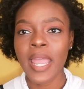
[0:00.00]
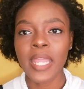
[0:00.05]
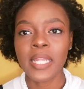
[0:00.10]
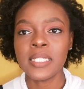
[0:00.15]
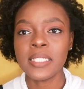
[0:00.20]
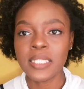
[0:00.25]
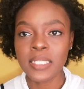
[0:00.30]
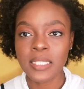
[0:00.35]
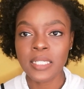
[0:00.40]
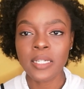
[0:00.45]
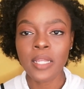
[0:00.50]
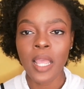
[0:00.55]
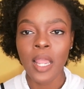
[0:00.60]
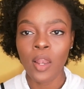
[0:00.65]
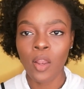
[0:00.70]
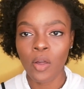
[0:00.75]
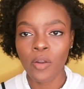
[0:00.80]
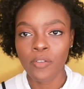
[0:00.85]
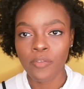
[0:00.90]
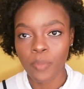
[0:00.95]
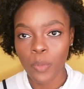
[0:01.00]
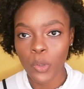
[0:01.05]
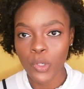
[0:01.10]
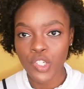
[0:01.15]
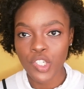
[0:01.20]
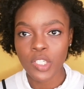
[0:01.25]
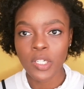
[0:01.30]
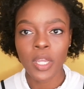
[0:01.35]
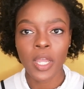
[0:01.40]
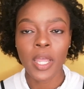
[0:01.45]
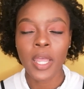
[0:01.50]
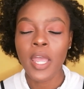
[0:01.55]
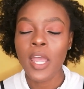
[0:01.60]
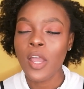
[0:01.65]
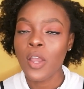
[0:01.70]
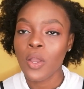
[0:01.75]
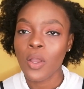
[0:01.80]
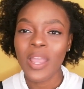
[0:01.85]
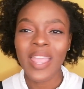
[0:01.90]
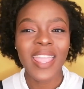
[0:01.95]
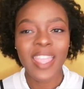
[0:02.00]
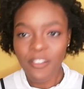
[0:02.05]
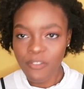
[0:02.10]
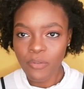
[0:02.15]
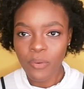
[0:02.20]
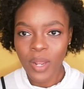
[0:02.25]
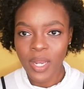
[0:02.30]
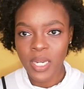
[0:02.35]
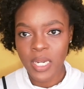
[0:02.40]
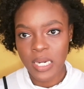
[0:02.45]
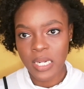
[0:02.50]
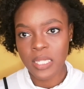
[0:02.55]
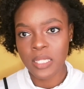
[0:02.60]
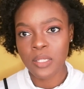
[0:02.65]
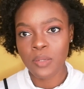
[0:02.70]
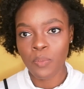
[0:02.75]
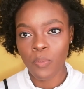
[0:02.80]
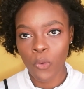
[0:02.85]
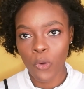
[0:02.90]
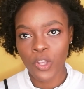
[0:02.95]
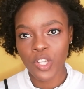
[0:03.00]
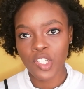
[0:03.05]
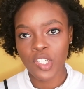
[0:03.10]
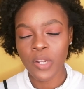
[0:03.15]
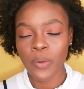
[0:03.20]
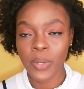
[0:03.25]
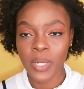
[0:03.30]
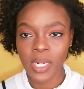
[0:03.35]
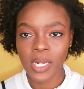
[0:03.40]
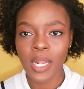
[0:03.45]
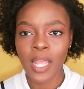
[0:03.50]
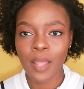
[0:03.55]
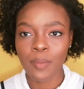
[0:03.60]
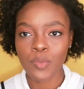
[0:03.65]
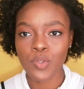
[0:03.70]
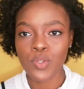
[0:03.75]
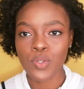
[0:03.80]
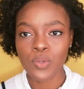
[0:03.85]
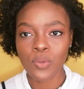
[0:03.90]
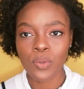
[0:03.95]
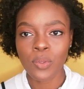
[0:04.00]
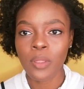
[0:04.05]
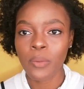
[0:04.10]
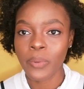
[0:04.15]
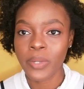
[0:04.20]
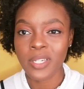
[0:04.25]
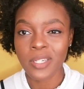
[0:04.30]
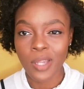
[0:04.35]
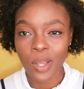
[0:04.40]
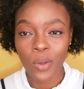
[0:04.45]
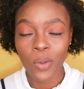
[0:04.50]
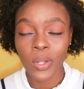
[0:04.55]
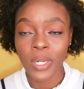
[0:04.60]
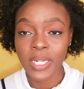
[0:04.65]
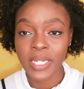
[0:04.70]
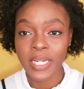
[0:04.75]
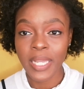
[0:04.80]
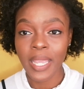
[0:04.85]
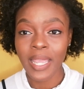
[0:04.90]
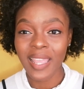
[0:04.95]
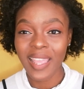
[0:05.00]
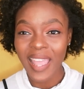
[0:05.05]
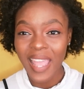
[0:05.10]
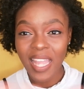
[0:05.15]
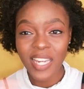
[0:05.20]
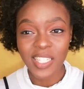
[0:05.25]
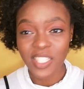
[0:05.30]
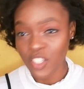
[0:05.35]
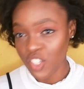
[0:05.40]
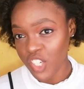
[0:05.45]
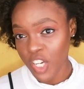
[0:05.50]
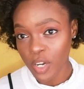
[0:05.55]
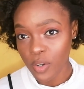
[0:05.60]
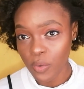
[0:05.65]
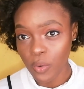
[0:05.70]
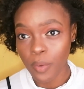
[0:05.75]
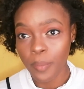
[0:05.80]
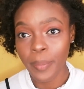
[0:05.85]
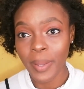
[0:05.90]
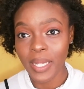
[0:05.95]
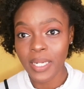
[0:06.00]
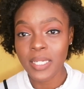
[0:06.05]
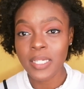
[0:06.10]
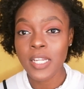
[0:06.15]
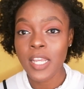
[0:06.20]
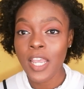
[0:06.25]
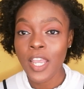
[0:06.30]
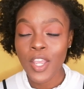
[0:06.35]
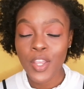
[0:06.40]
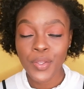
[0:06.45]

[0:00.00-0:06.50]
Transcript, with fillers: I need a lot of moisture everyone needs moisture when it comes to the winter holiday and in general but